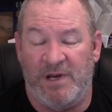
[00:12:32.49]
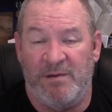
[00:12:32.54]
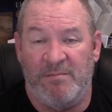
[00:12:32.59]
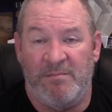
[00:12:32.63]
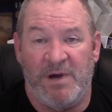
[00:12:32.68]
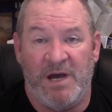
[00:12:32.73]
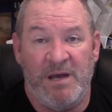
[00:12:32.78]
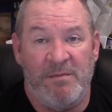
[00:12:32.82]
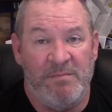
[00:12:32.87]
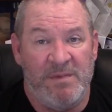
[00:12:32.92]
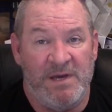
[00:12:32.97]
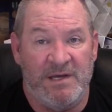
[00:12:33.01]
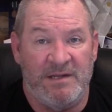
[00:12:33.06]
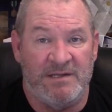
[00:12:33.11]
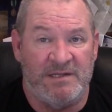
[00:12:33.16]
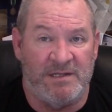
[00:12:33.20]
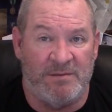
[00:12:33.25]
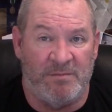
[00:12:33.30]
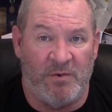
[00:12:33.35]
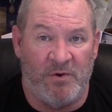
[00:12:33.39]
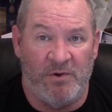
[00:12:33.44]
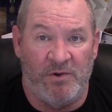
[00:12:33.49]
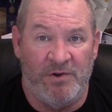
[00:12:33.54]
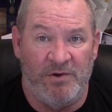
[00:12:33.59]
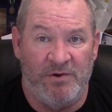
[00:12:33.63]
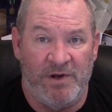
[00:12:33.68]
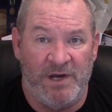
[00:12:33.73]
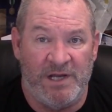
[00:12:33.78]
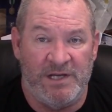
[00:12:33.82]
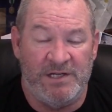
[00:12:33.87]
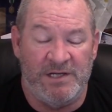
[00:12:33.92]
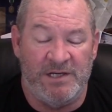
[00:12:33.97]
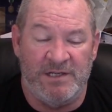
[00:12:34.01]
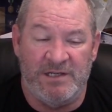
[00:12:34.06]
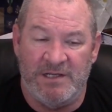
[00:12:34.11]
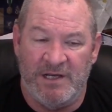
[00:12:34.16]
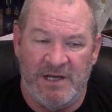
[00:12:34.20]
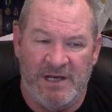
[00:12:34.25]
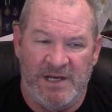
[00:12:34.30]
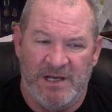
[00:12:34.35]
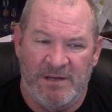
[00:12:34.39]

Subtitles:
It might be in some older engines,